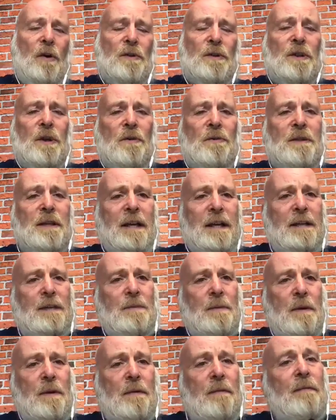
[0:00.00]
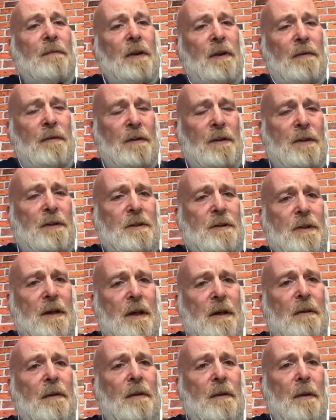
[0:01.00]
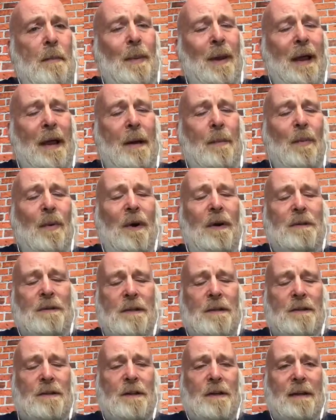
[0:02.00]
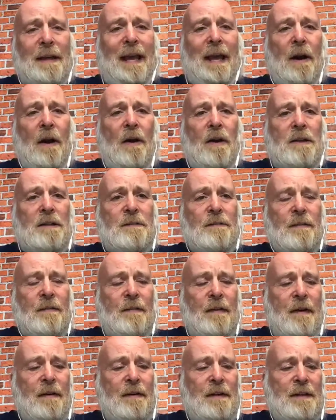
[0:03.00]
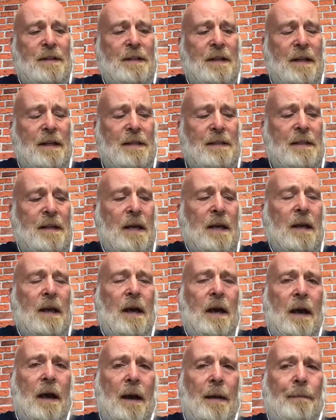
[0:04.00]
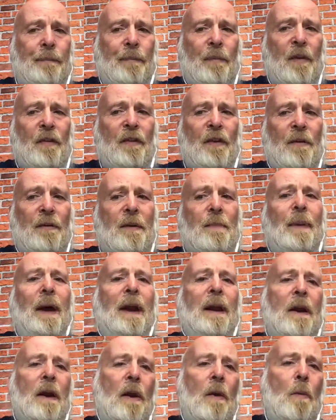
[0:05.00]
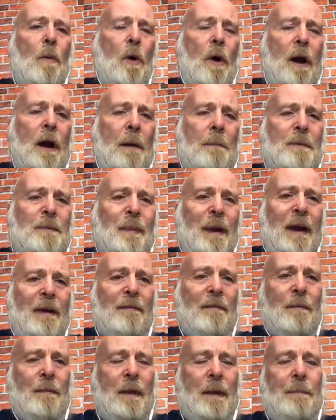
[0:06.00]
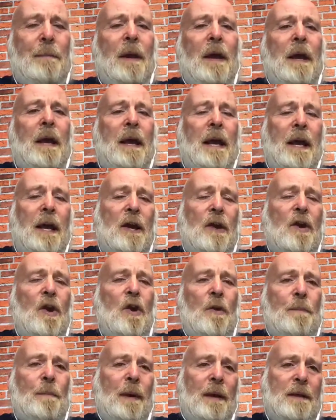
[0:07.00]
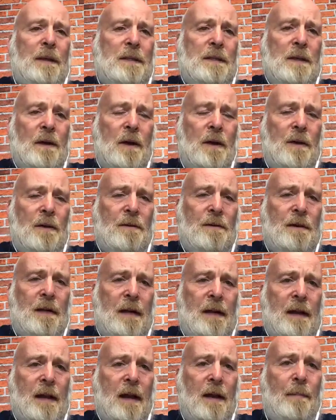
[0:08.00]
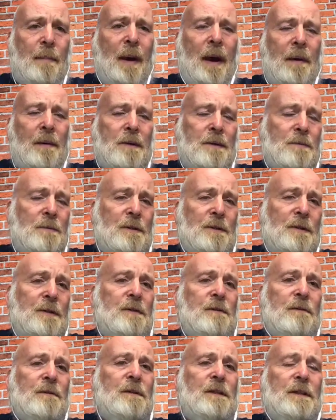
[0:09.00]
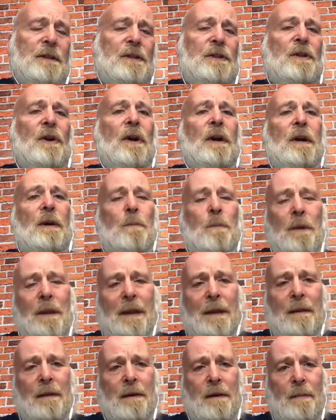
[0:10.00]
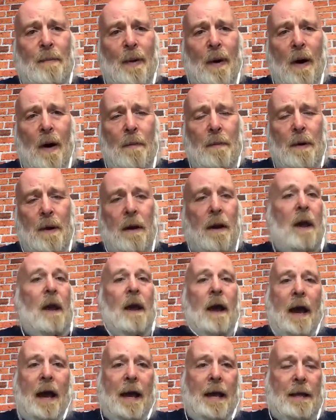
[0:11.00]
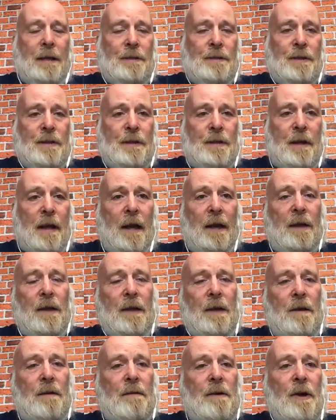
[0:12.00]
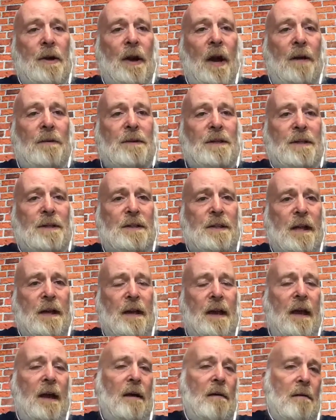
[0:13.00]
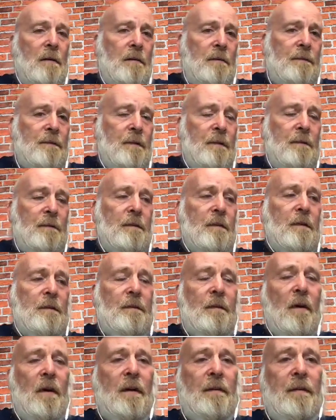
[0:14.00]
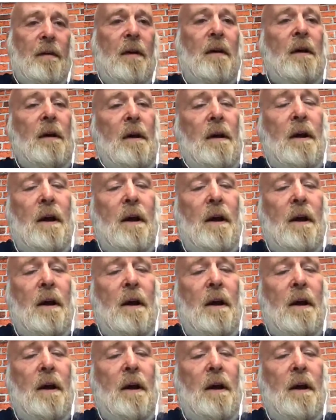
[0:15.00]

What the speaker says: consultees during this the planning process that get asked for various things. So depending on what comes back from them, it could be decided on delegated powers, which is obviously decided within the department, and you get your notice sent out of either